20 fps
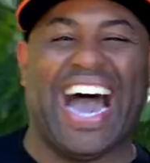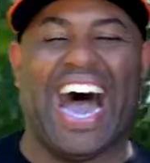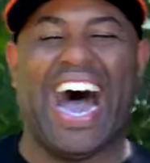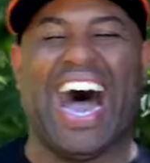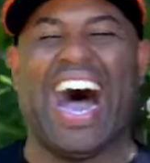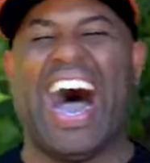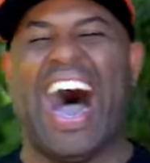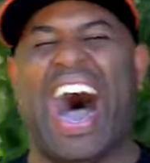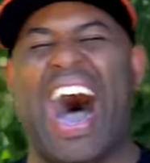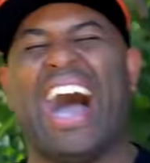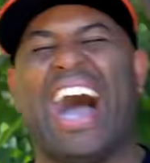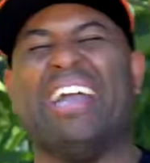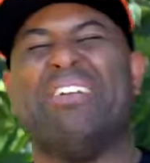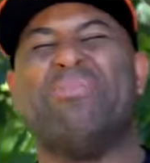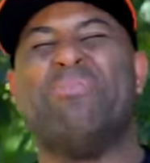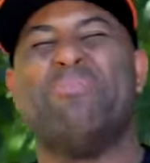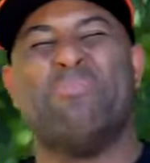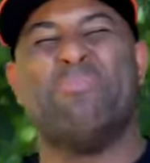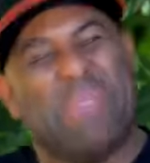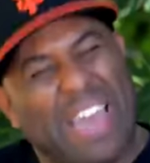God
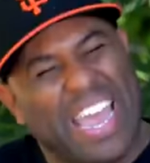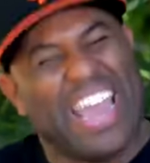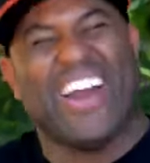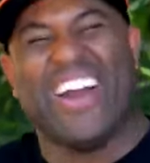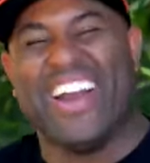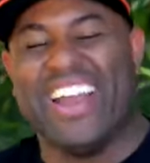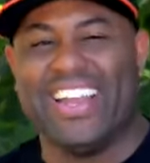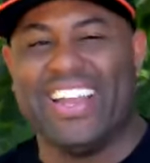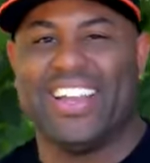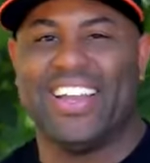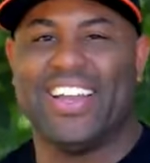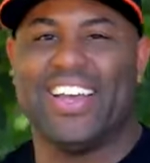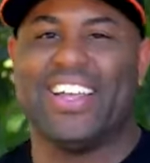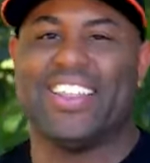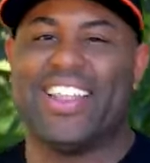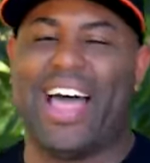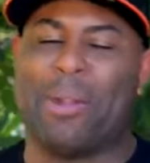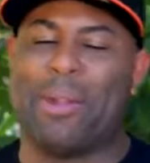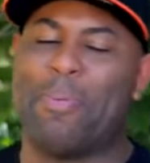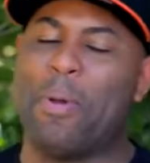I'm married.
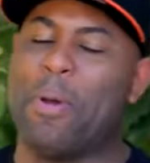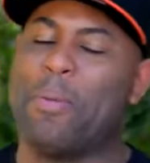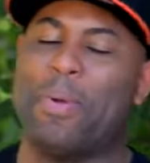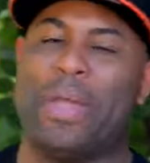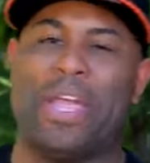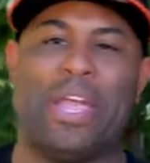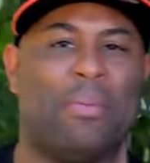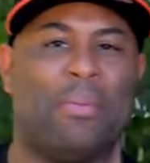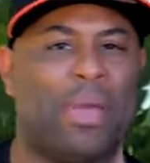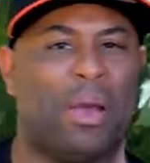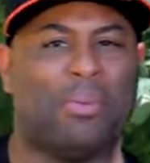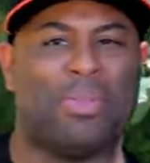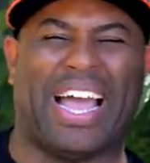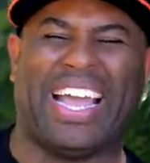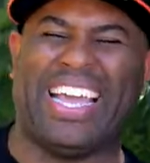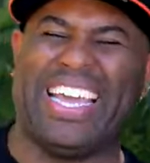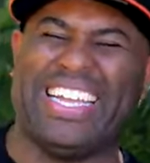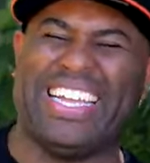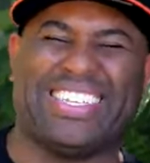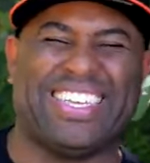A lot of people been hitting me up
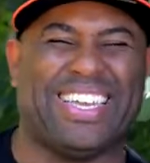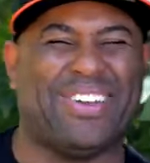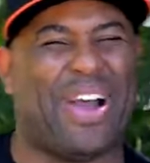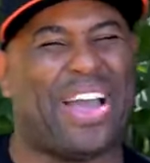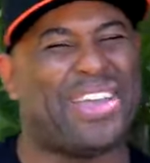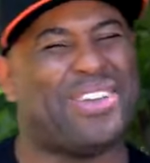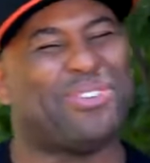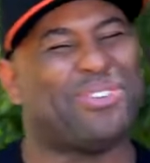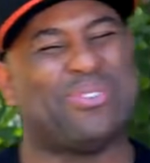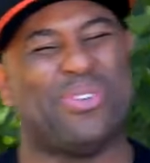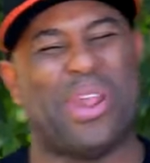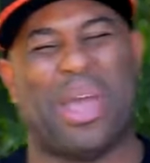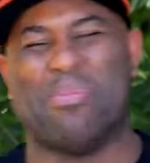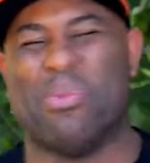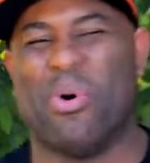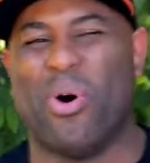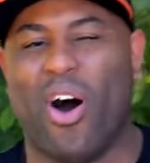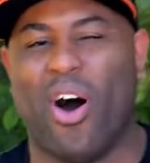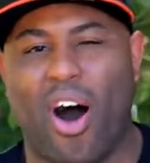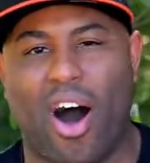like, E.T., why you don't do
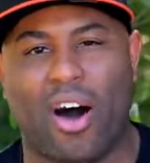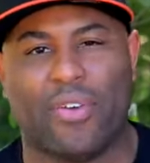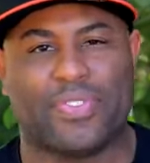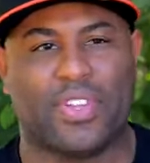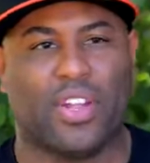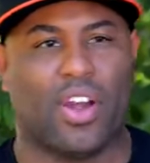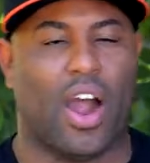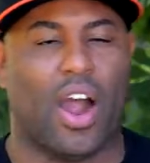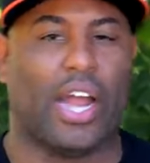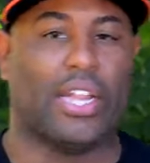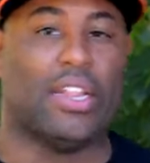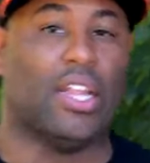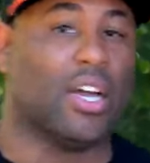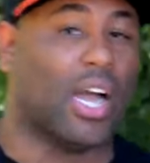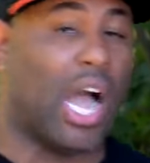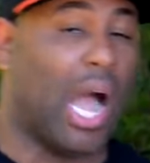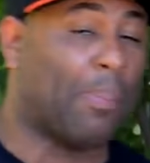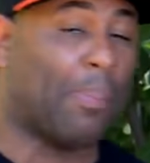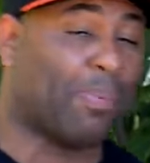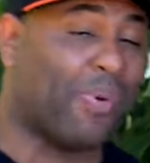that more often? All right,
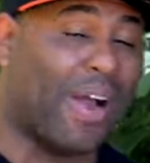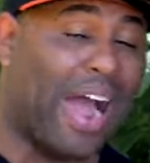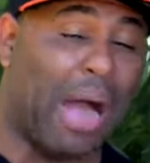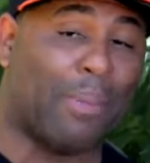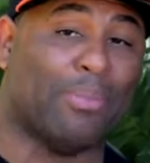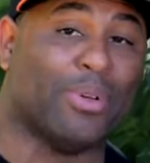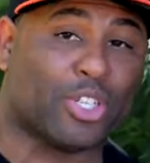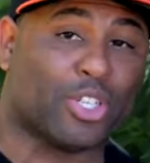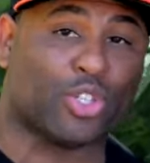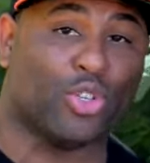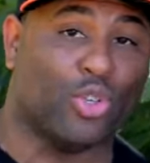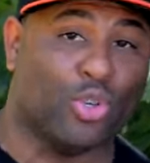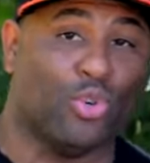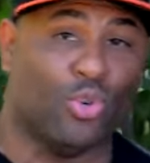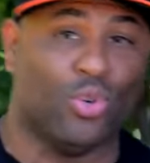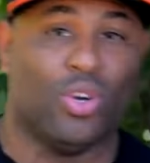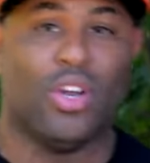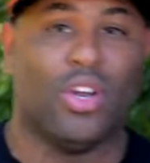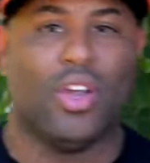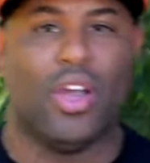look, I promise
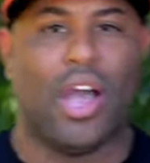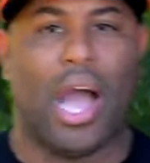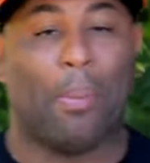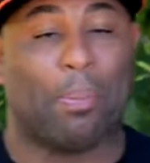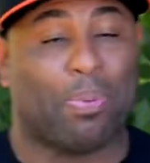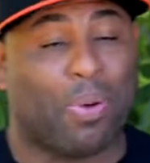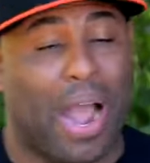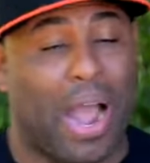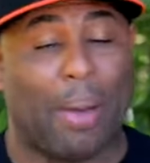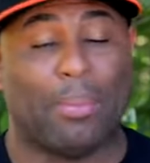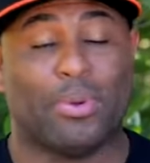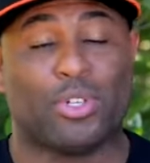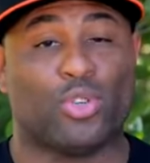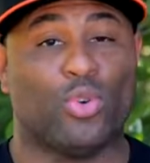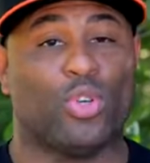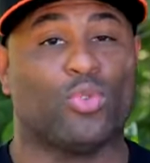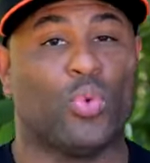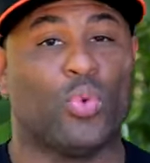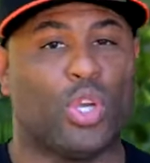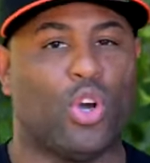you, I promise
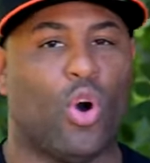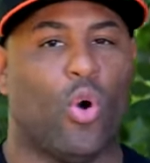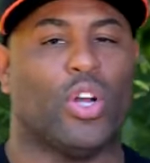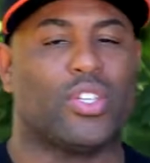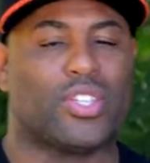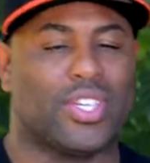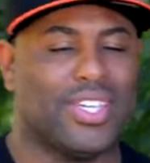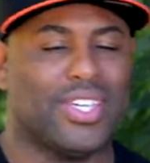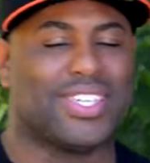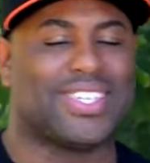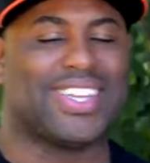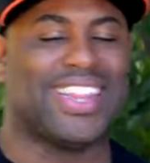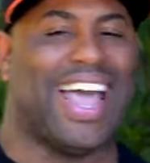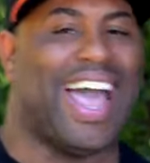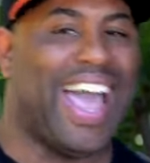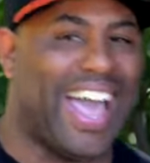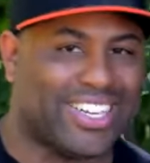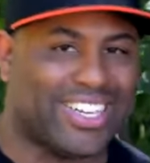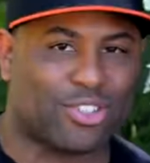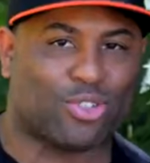you, as we go into this
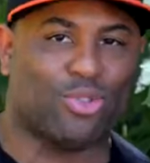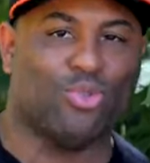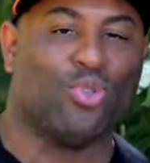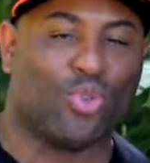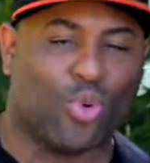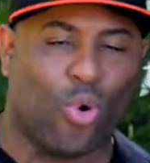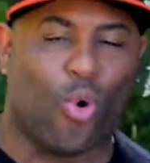last two